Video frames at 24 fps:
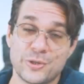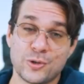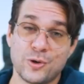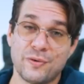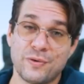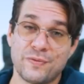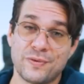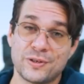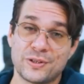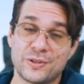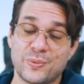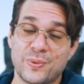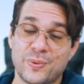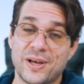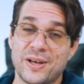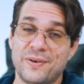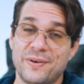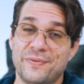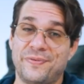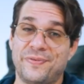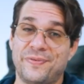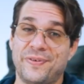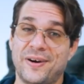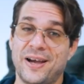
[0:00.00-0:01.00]
over
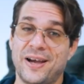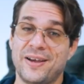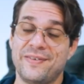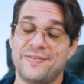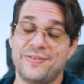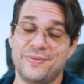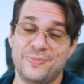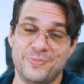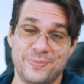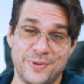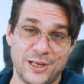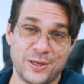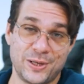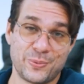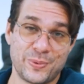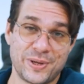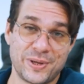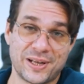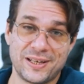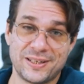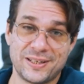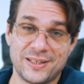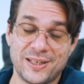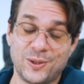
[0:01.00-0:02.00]
25 million
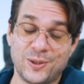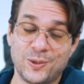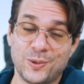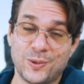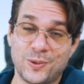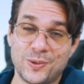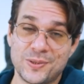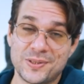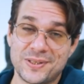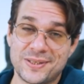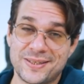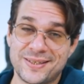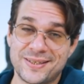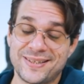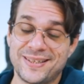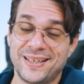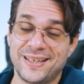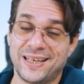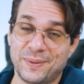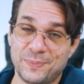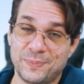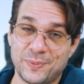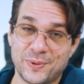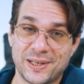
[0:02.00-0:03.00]
weekly downloads,
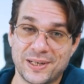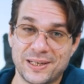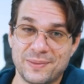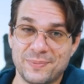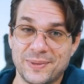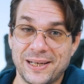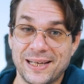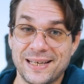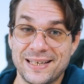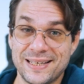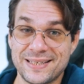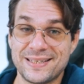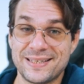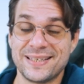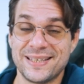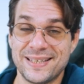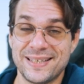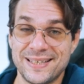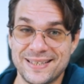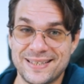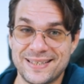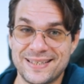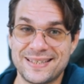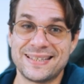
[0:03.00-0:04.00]
the number one in my list
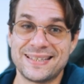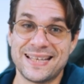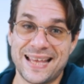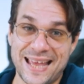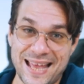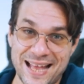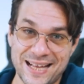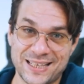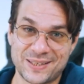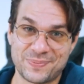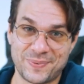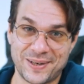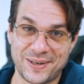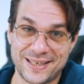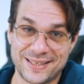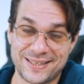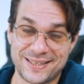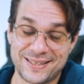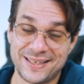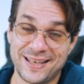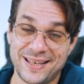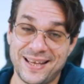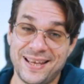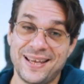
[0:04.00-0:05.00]
is
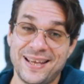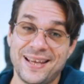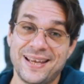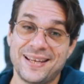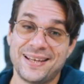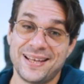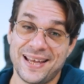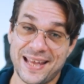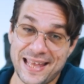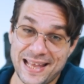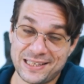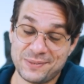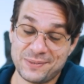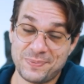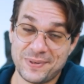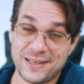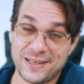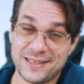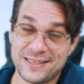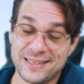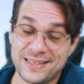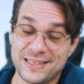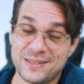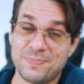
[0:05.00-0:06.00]
Express.
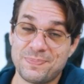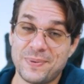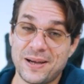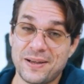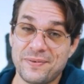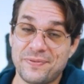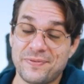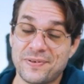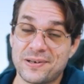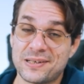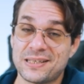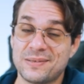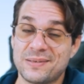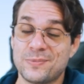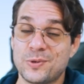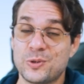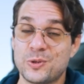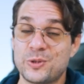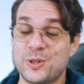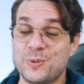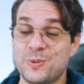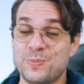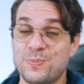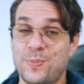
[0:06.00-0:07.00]
Express is by far the
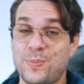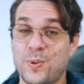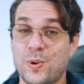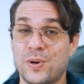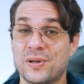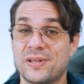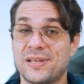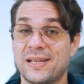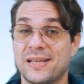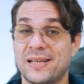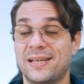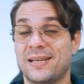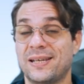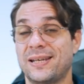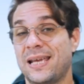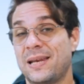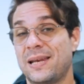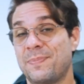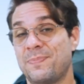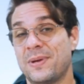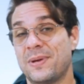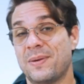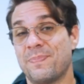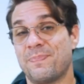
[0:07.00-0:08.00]
most important
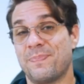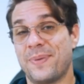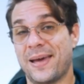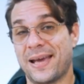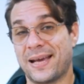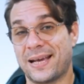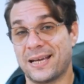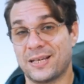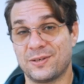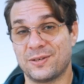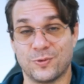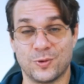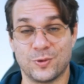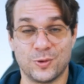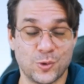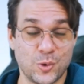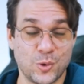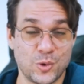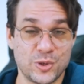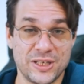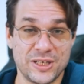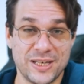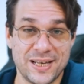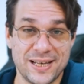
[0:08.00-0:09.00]
NPM package for
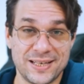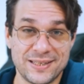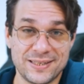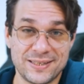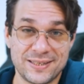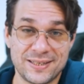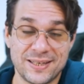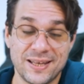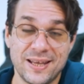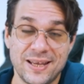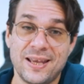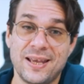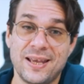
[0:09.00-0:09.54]
Node.js